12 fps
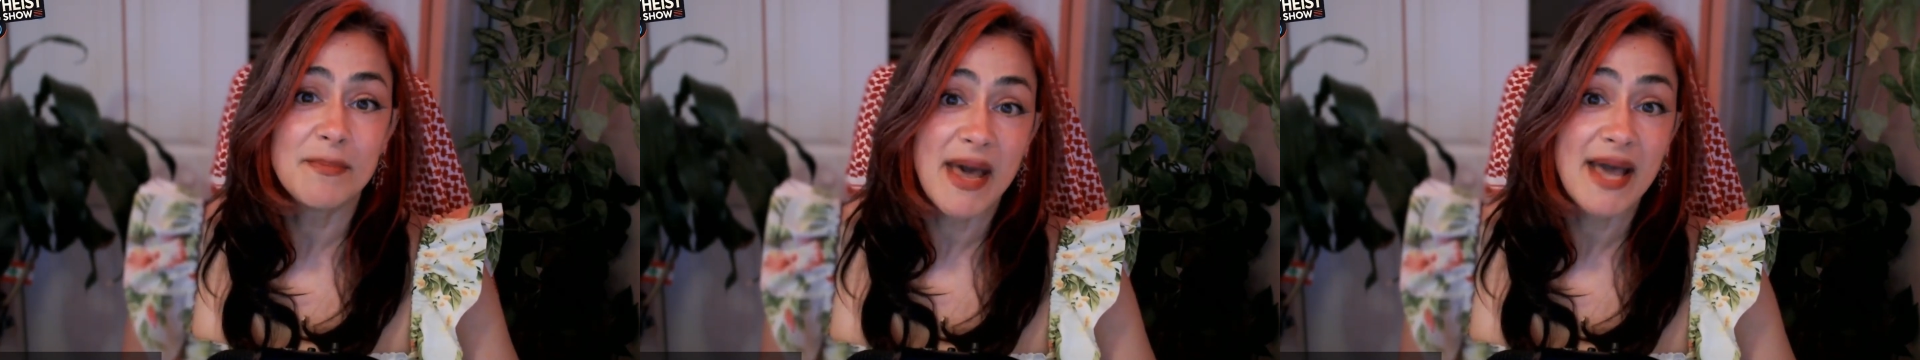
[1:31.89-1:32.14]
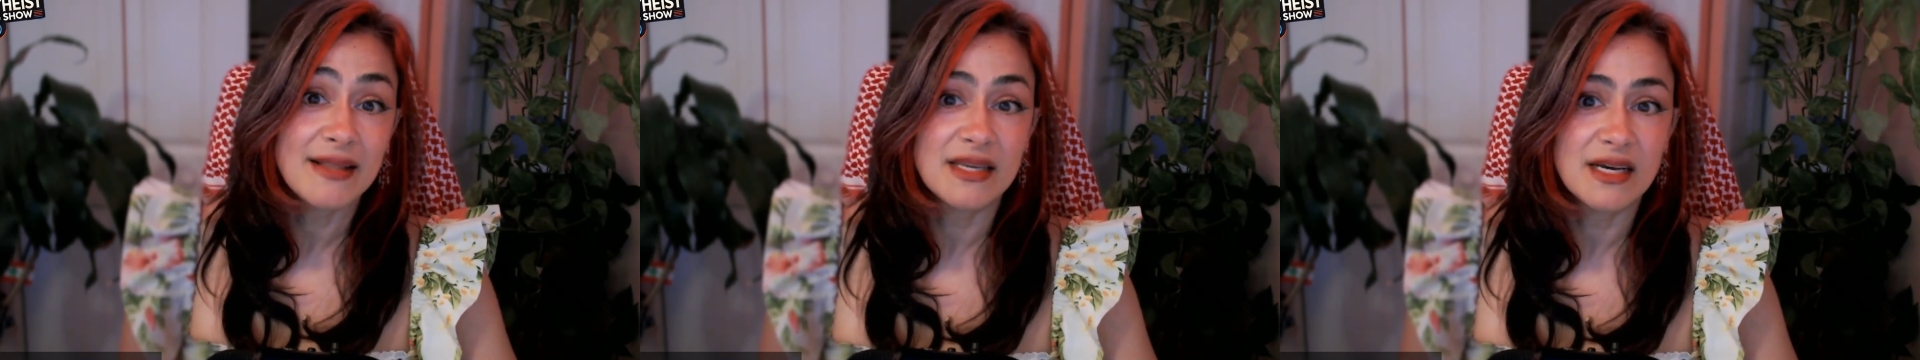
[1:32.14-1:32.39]

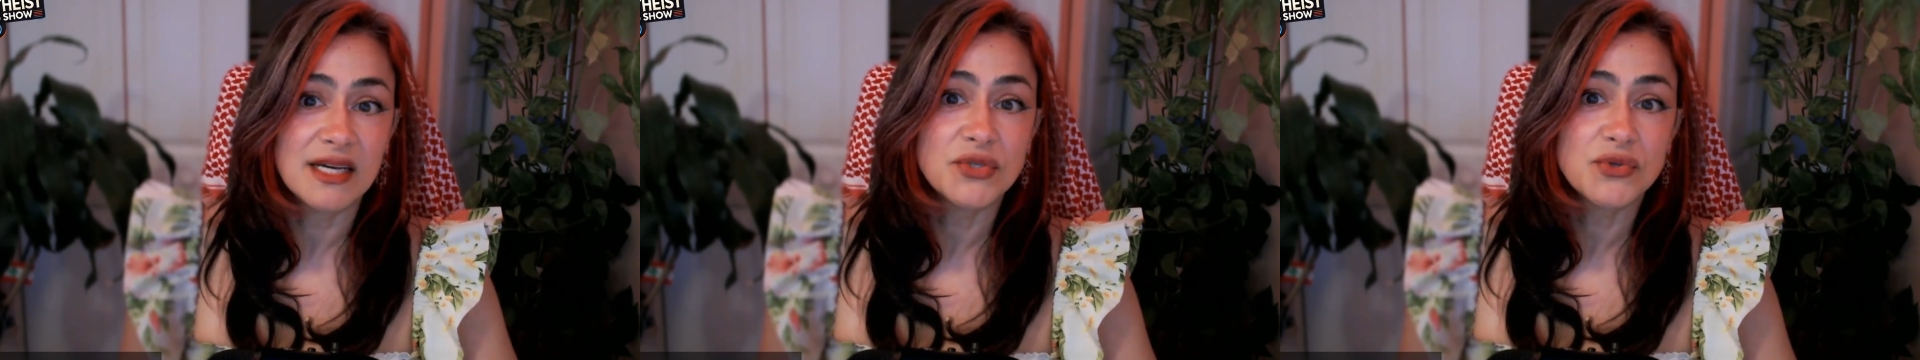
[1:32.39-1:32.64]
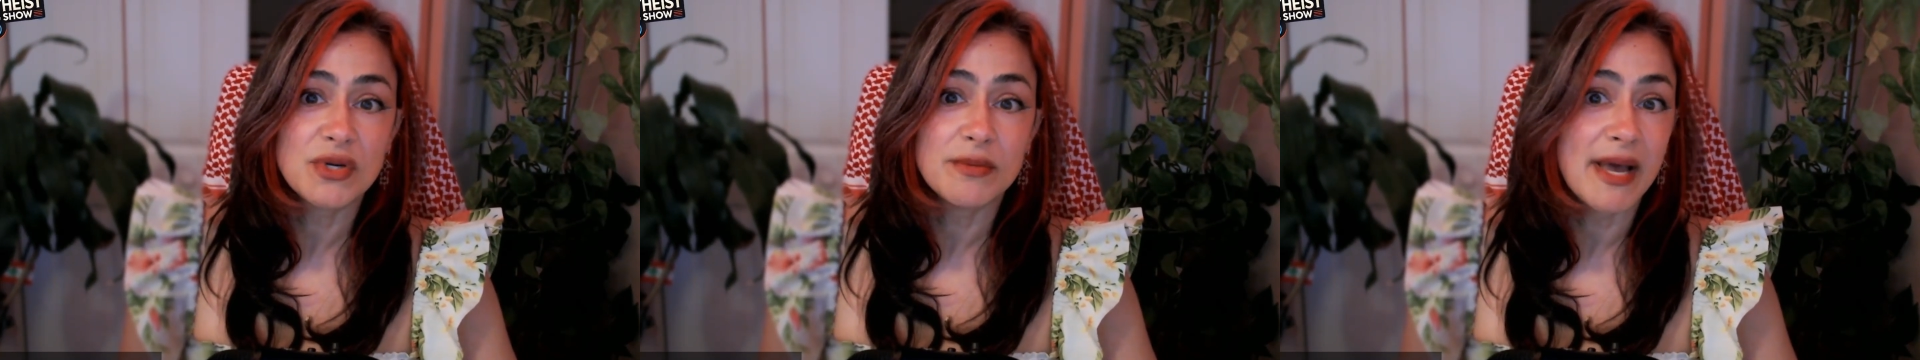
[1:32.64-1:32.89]
back the
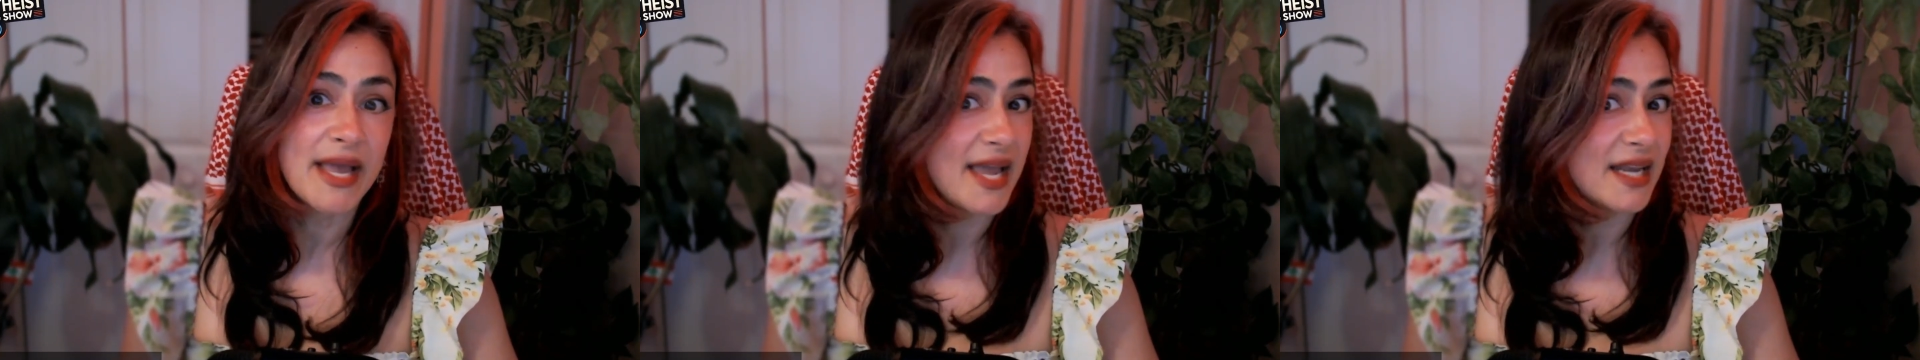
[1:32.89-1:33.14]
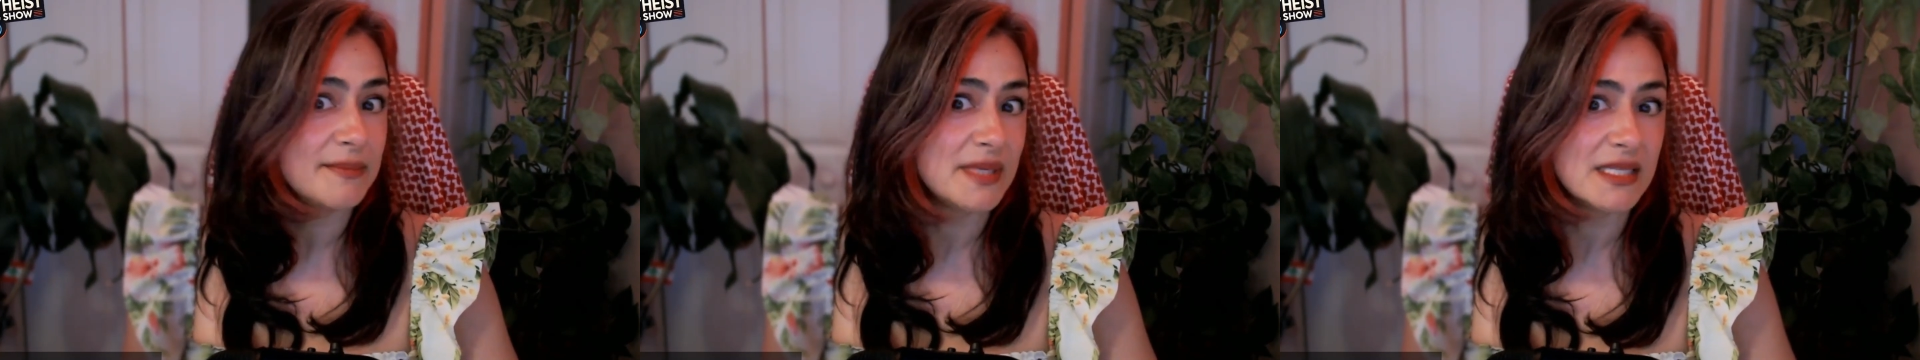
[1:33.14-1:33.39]
country by
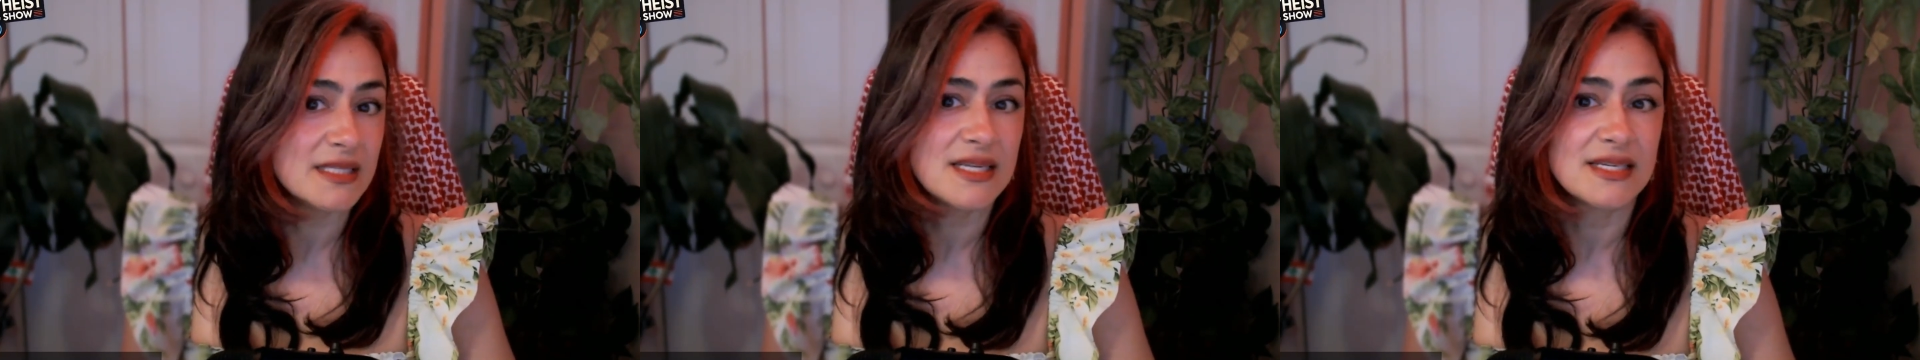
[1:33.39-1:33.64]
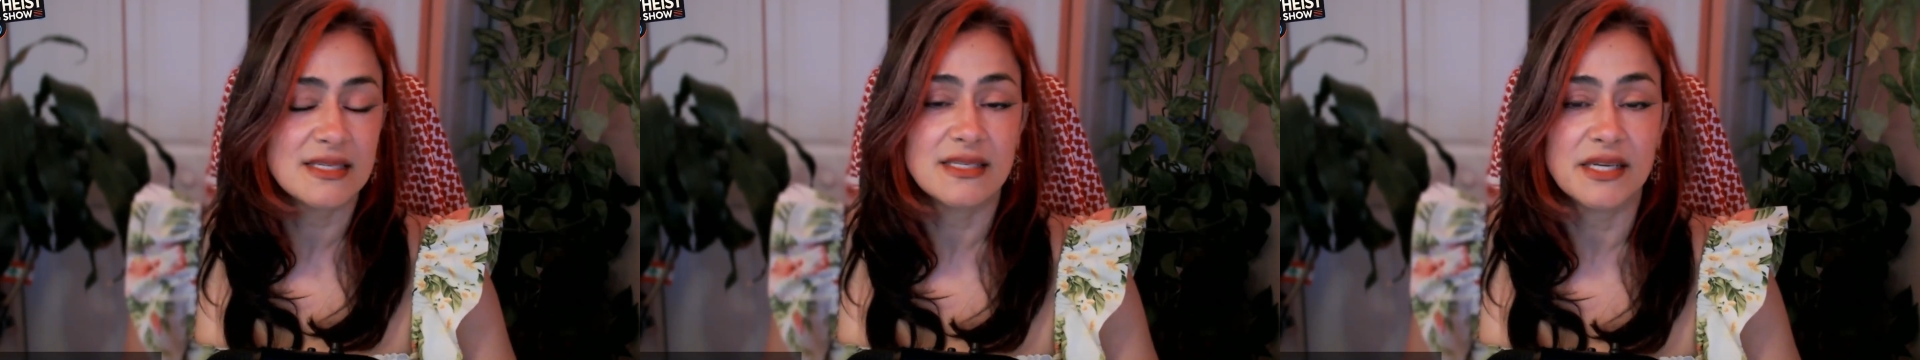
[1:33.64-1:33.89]
any means
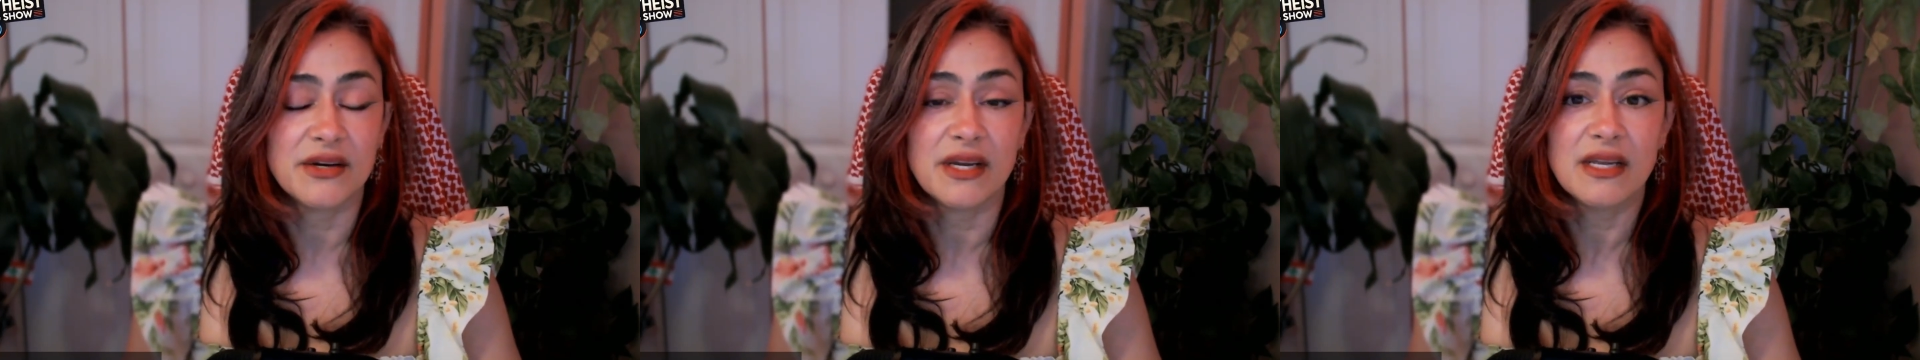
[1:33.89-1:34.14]
necessary.